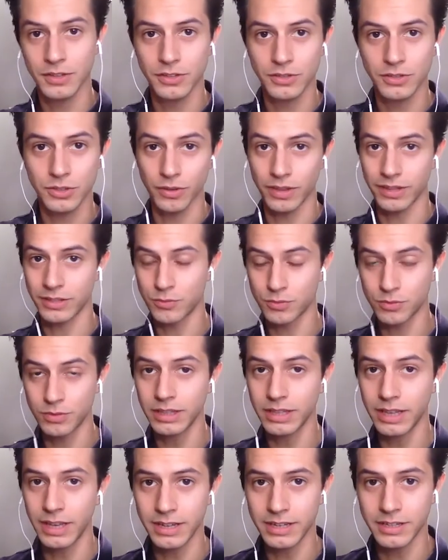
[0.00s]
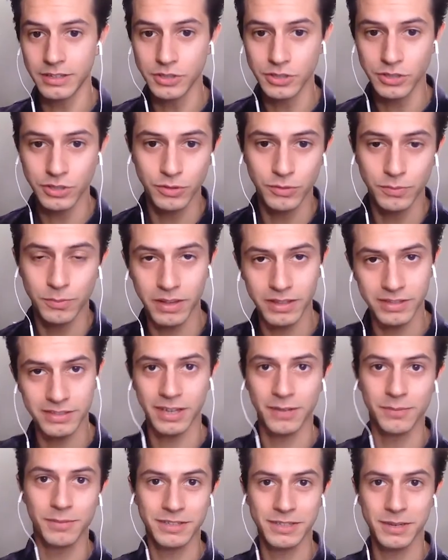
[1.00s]
So that's really heckin' soon by the
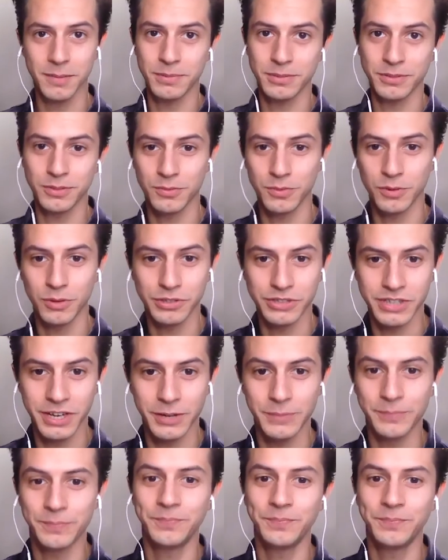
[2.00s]
time this episode rolls out.